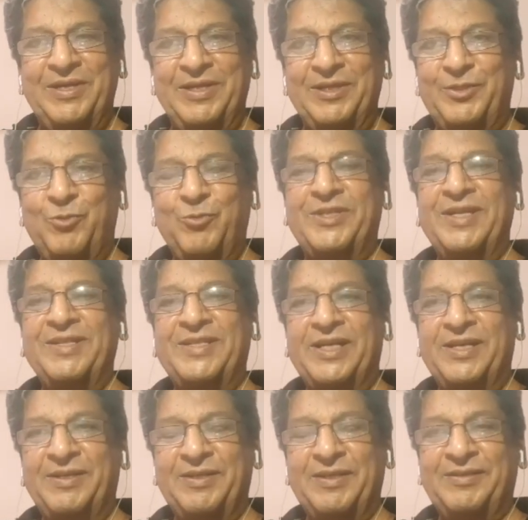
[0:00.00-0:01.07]
through
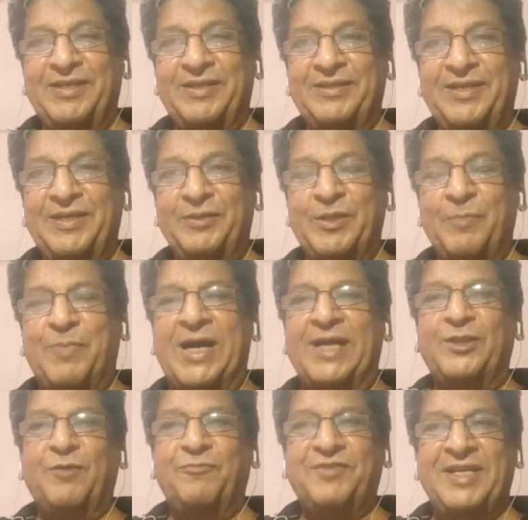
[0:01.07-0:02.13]
Tantra, the
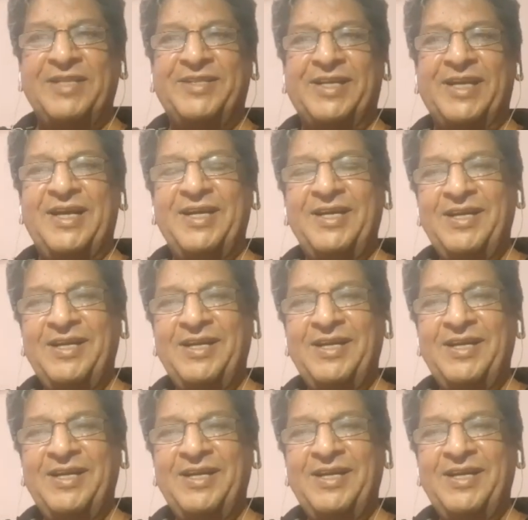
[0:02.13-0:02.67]
path of Tantra.